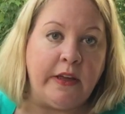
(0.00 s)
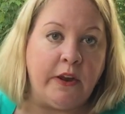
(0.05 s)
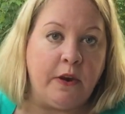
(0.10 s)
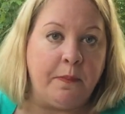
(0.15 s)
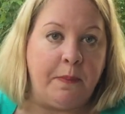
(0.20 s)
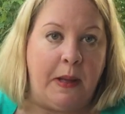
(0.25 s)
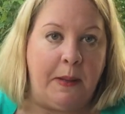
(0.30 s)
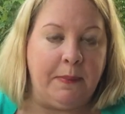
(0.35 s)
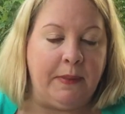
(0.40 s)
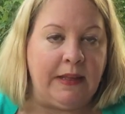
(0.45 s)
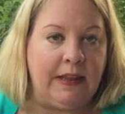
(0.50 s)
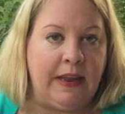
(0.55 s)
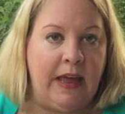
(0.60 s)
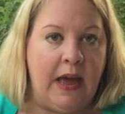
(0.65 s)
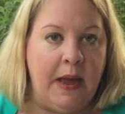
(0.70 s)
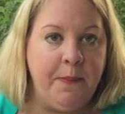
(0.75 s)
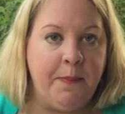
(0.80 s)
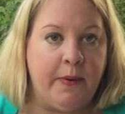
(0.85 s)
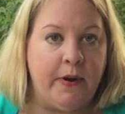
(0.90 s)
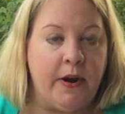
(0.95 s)
your public
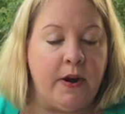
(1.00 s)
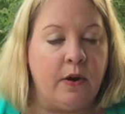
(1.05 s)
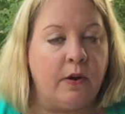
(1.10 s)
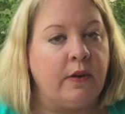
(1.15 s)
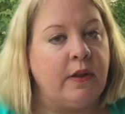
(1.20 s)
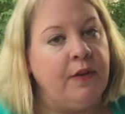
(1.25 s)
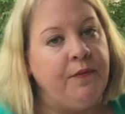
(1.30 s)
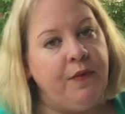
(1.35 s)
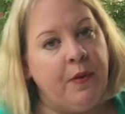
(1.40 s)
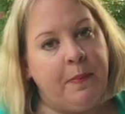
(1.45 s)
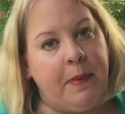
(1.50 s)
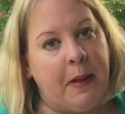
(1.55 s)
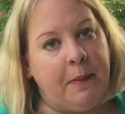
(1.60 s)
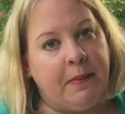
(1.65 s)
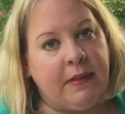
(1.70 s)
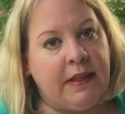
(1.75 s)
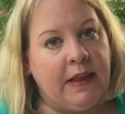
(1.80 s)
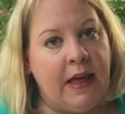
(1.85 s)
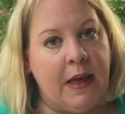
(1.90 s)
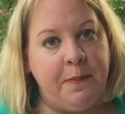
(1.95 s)
library or give your
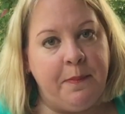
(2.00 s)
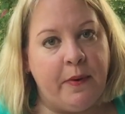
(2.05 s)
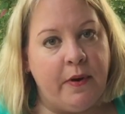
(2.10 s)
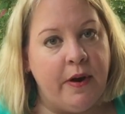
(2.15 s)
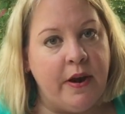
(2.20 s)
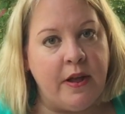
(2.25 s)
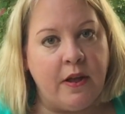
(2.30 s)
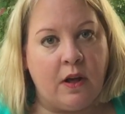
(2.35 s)
public library